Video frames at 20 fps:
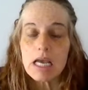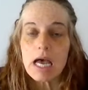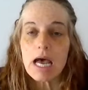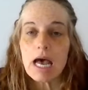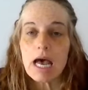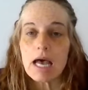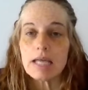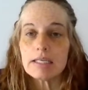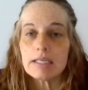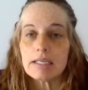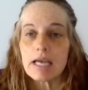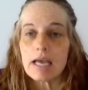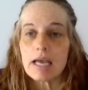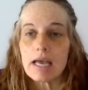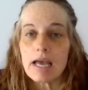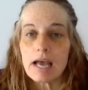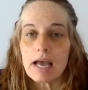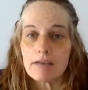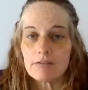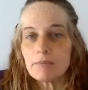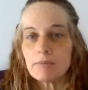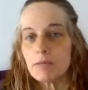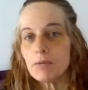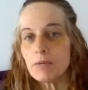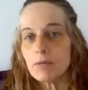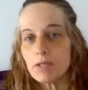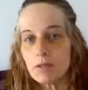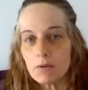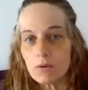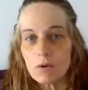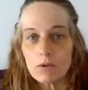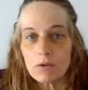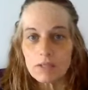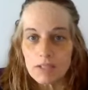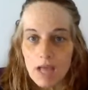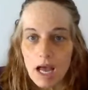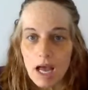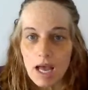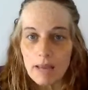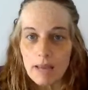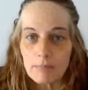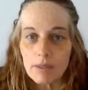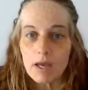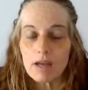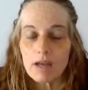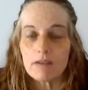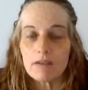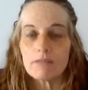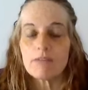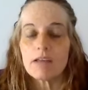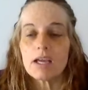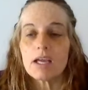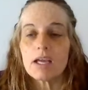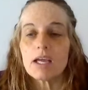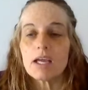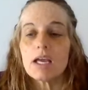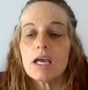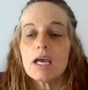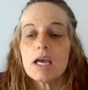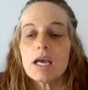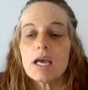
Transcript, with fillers: and uh, have to be with you all the time kind of thing,